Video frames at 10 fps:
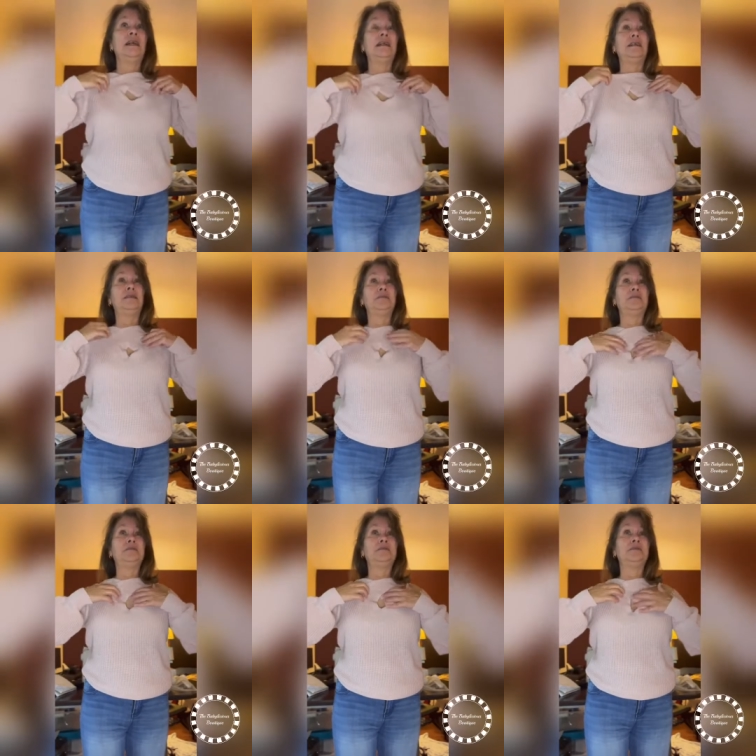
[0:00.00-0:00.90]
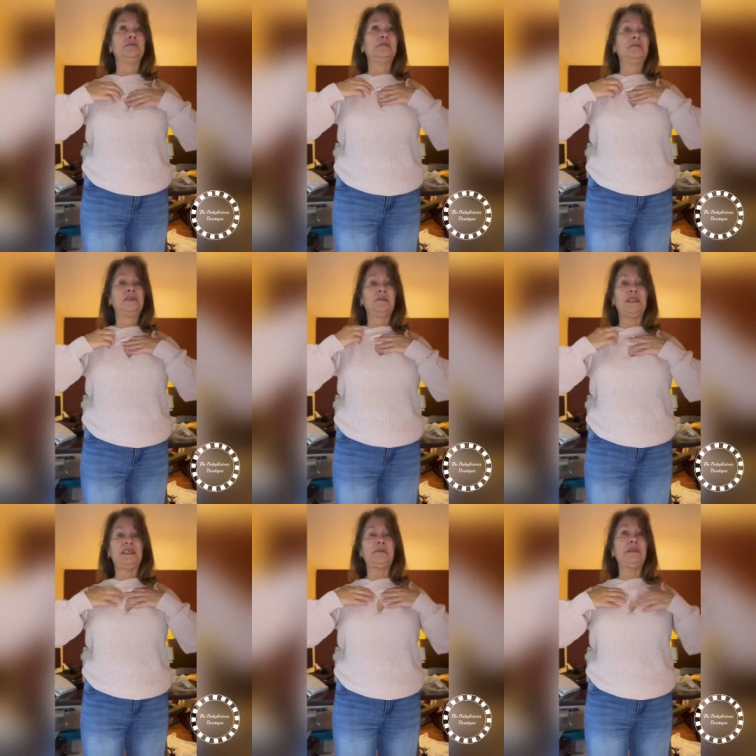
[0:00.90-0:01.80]
Um, but
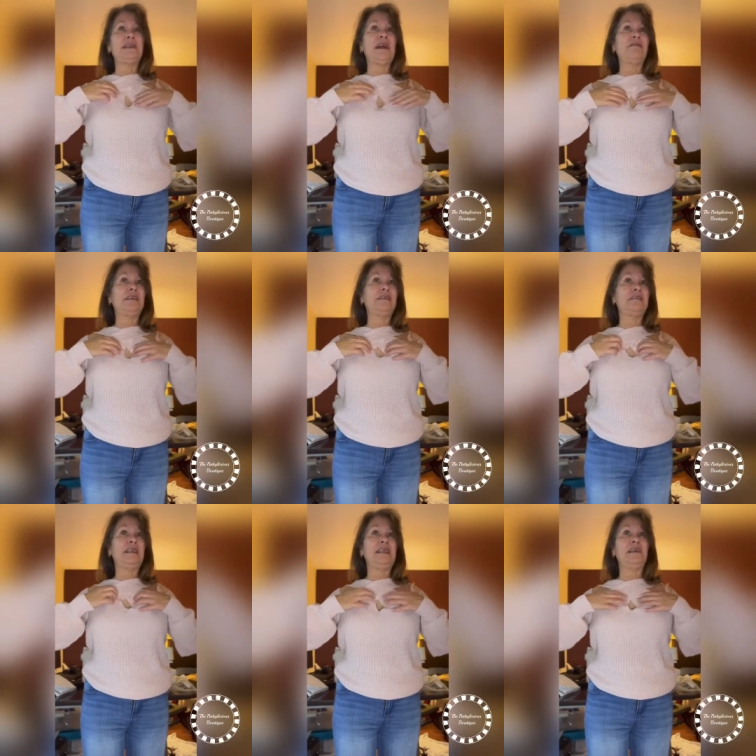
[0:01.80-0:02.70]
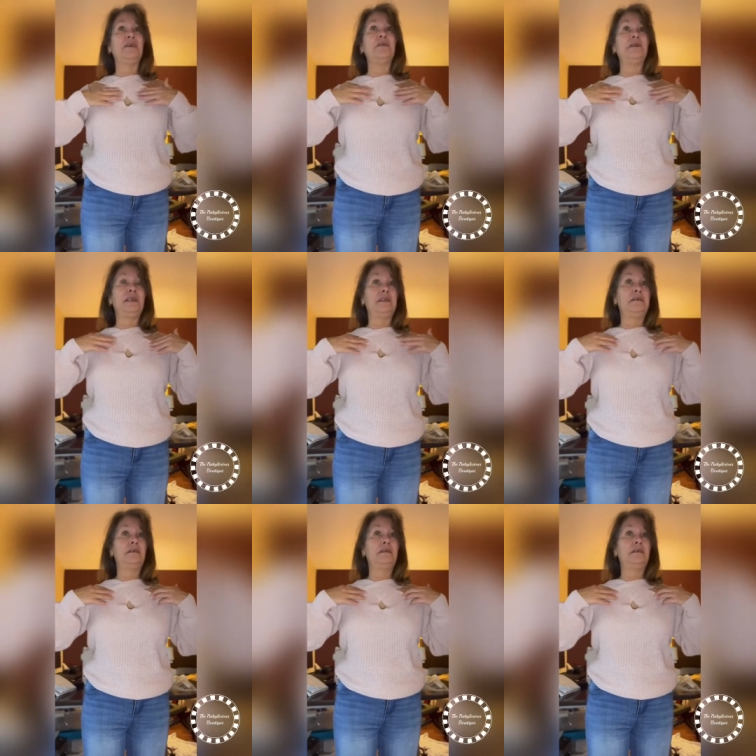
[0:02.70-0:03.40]
it's supposed to have a little keyhole here.